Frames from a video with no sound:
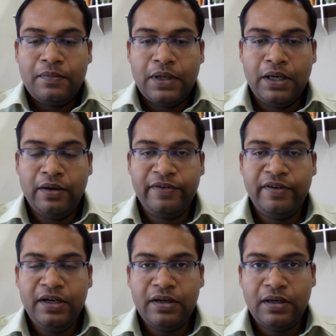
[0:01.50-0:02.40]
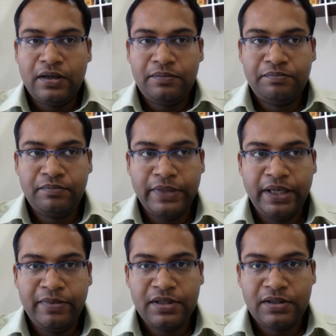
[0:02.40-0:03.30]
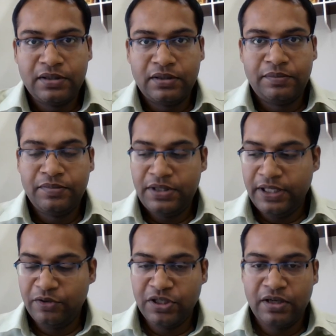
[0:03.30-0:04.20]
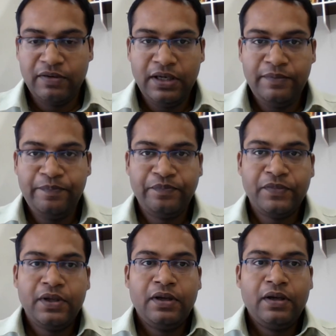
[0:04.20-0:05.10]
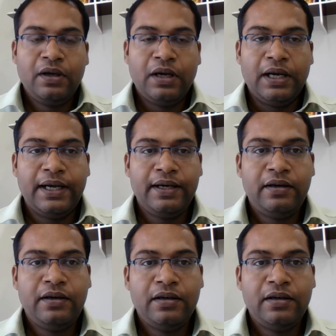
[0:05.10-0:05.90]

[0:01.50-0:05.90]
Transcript: Hello everyone. My name is Anuj Agrawal, and